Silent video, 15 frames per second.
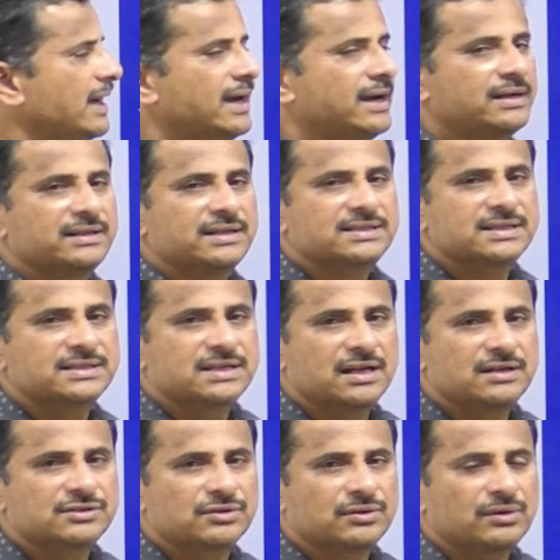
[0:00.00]
and this is
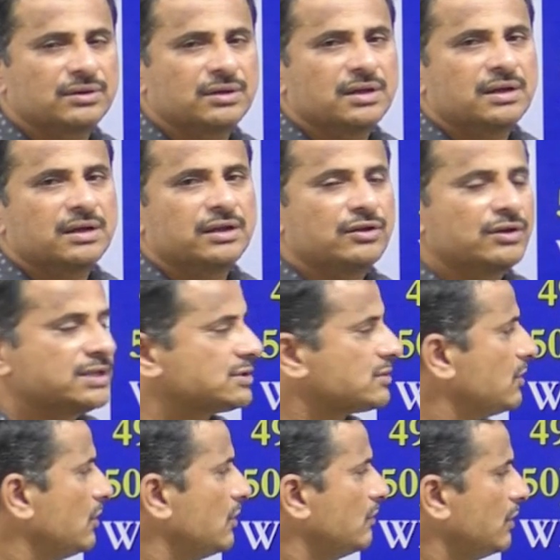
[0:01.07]
also
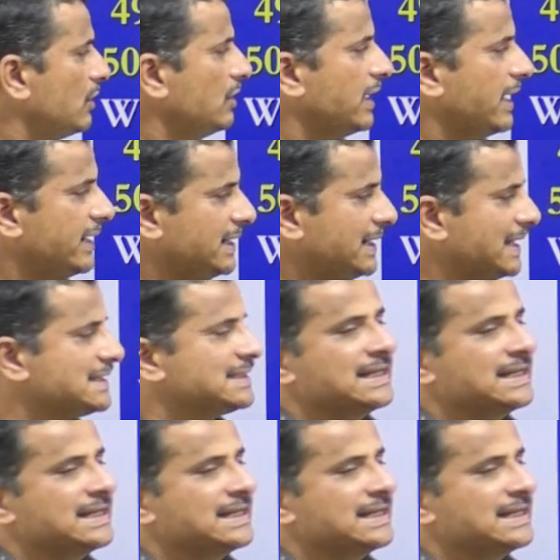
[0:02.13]
UNESCO World Heritage